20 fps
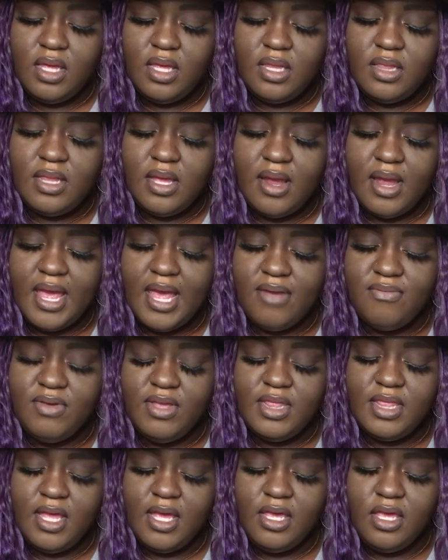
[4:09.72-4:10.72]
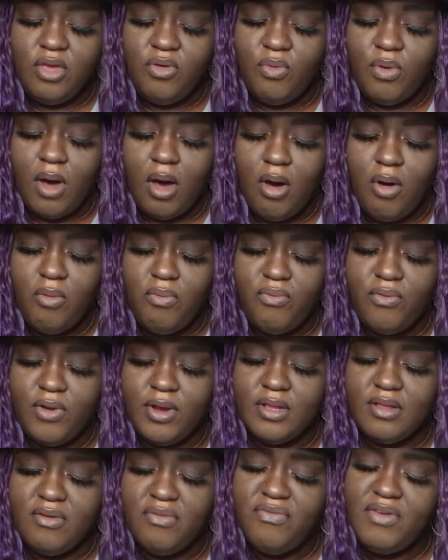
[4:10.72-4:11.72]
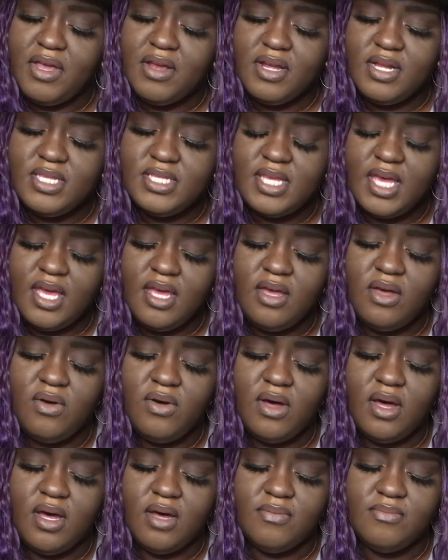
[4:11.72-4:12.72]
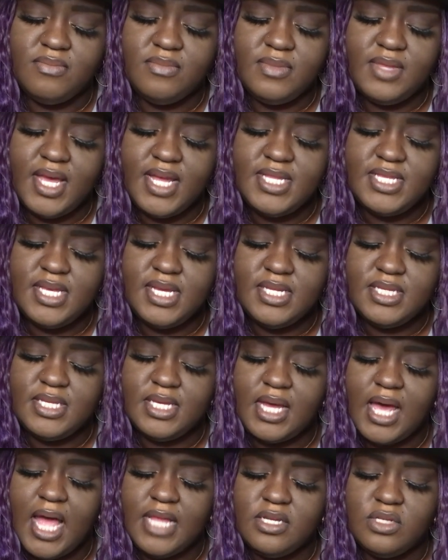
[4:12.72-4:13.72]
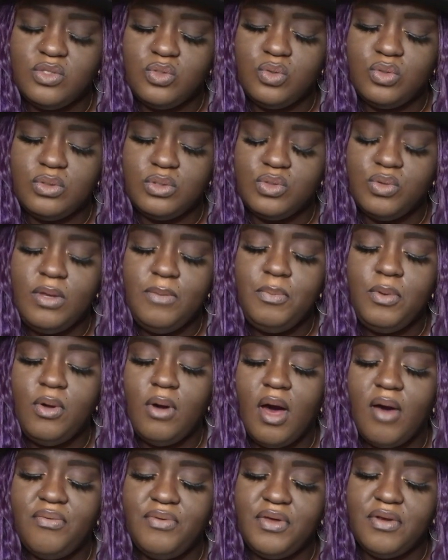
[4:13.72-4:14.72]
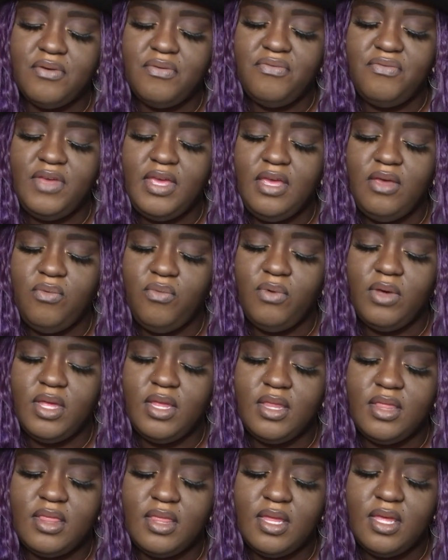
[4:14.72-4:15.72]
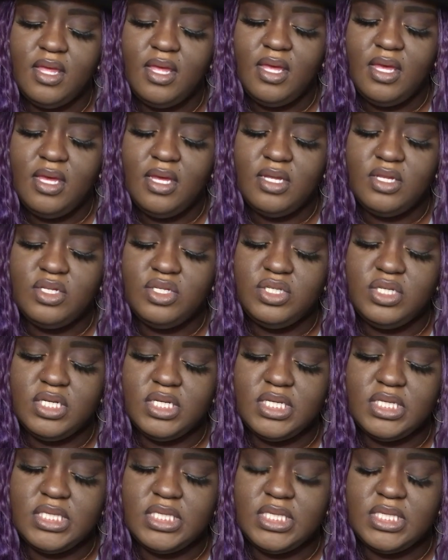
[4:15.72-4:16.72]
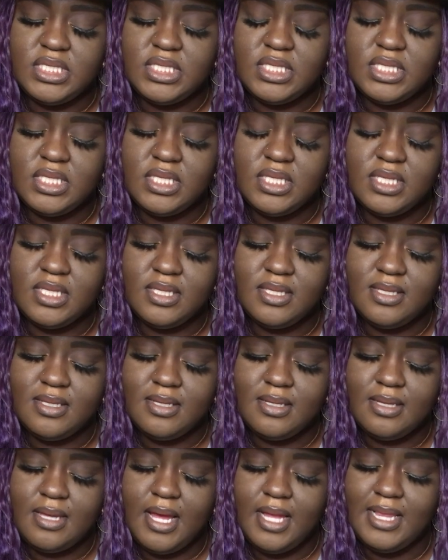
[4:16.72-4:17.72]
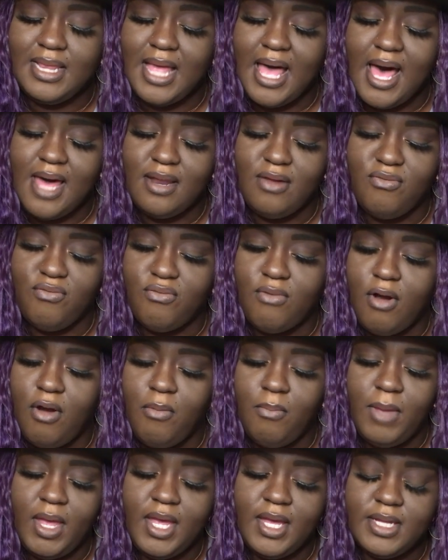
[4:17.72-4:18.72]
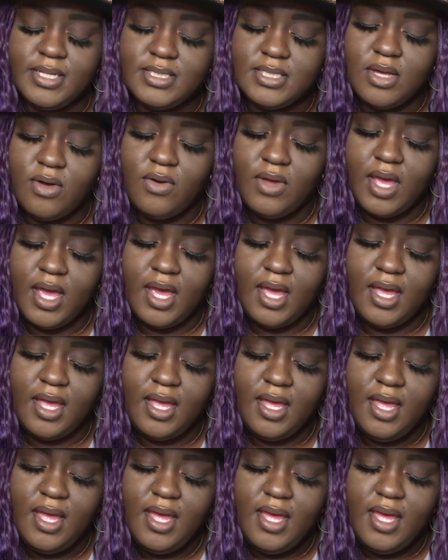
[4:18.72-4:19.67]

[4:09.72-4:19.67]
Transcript: they're everything you would hope for in a fairy tale. Um, they tend to kind of sweep you off your feet with just a lot of romance, okay?